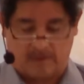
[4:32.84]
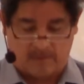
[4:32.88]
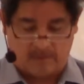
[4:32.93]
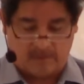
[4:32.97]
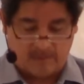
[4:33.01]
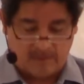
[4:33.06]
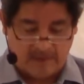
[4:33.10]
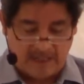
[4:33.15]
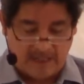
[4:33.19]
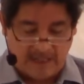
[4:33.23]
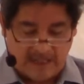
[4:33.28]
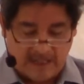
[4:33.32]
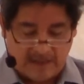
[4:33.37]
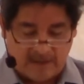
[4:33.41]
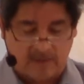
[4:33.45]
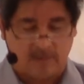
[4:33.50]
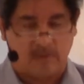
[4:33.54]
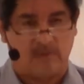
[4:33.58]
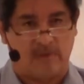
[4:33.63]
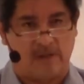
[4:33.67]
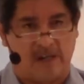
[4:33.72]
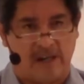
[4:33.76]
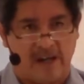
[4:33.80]
We need
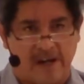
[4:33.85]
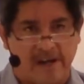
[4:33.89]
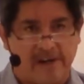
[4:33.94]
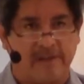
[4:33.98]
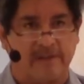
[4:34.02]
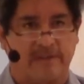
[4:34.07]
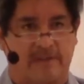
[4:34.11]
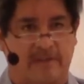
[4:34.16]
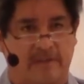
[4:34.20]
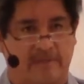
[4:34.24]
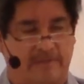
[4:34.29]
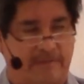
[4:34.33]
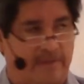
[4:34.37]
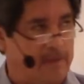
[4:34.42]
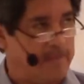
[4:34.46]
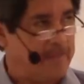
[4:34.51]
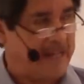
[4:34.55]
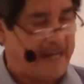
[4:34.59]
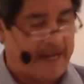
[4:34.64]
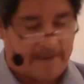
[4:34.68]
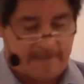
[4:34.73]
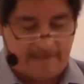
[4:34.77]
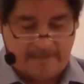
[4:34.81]
to learn
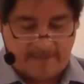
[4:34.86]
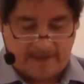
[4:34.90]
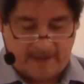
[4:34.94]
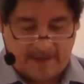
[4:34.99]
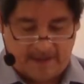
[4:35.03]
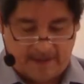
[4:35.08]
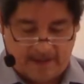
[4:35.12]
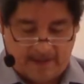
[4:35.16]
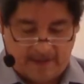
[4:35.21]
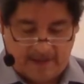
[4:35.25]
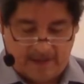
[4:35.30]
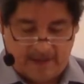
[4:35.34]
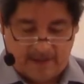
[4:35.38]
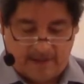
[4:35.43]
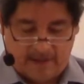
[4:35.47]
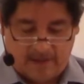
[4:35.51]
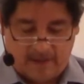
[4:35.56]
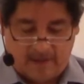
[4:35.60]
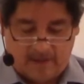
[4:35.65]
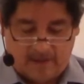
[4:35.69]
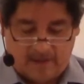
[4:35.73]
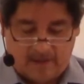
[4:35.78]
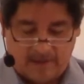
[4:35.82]
from him.
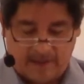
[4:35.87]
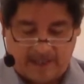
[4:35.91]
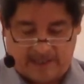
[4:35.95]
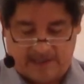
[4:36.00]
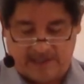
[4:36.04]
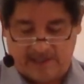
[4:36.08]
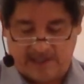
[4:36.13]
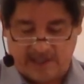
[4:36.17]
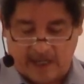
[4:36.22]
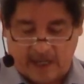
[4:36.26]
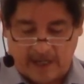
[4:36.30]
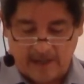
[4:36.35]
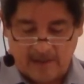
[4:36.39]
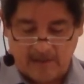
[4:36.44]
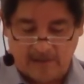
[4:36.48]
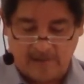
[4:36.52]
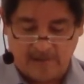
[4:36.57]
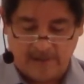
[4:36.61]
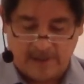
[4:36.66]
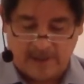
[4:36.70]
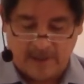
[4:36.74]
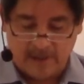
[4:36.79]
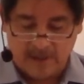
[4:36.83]
Okay,
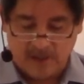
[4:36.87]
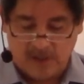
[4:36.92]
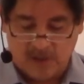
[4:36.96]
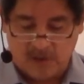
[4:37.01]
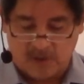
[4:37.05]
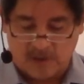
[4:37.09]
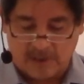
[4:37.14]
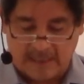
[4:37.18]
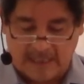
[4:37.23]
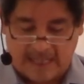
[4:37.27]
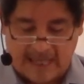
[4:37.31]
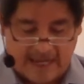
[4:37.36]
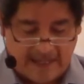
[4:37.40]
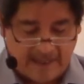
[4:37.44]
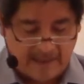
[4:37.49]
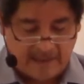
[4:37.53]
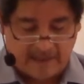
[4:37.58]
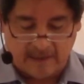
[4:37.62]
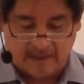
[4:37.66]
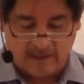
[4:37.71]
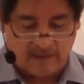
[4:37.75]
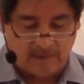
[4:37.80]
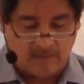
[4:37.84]
childhood, just
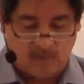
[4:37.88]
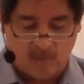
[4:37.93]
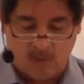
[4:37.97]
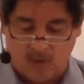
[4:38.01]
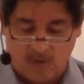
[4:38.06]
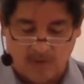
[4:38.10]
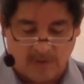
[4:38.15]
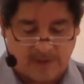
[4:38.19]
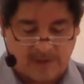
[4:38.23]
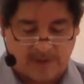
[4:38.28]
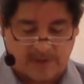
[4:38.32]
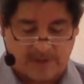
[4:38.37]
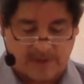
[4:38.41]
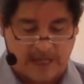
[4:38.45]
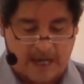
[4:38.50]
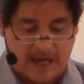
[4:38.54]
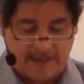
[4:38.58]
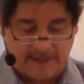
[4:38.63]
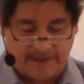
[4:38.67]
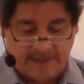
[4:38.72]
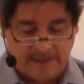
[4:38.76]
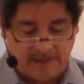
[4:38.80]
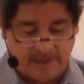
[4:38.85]
like the world
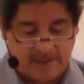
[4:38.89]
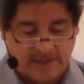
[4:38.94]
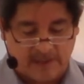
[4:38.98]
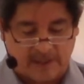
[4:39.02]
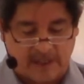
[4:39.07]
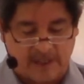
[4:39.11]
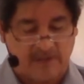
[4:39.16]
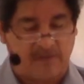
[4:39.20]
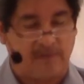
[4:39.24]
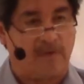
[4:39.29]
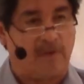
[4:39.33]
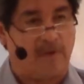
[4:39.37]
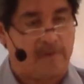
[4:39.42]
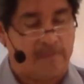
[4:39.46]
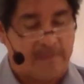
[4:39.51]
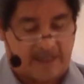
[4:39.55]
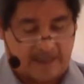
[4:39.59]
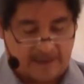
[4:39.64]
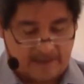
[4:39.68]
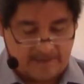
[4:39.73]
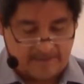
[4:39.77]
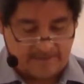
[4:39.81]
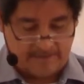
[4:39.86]
society, is
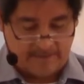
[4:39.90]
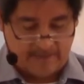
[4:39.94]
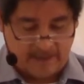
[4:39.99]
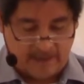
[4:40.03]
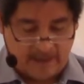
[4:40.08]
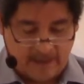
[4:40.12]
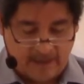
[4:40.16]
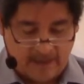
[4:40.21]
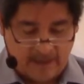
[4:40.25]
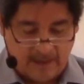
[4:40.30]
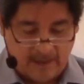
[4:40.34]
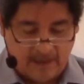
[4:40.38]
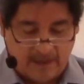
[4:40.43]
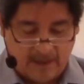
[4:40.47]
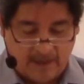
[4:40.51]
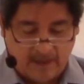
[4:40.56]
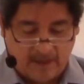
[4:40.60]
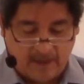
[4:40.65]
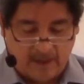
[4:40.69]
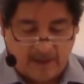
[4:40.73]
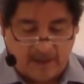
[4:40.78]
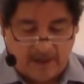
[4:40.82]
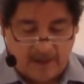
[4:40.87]
transforming.
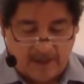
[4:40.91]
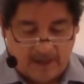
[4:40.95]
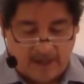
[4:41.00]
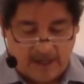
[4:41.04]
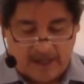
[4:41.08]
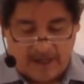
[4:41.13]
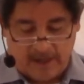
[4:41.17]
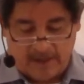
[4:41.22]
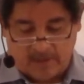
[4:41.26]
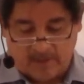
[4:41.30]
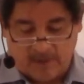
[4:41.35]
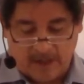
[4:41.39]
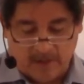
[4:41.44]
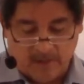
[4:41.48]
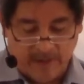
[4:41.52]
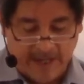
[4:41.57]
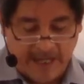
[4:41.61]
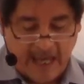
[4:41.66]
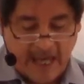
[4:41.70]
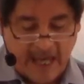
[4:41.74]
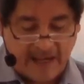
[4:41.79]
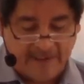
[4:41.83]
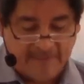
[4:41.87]
When
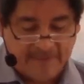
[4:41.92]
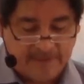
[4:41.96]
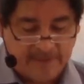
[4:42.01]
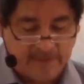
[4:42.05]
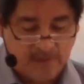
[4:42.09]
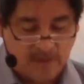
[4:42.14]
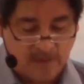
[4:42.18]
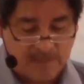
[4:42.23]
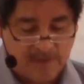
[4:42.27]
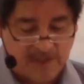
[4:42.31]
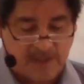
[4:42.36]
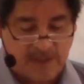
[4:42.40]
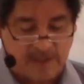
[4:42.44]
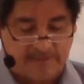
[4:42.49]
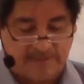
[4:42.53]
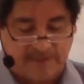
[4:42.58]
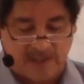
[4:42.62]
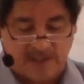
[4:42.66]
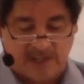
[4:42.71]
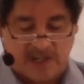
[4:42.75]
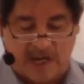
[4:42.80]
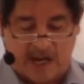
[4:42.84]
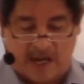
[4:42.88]
we have to
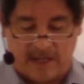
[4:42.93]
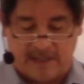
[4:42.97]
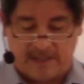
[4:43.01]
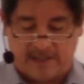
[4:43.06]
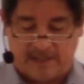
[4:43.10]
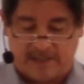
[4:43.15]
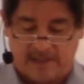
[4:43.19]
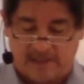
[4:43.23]
observe the change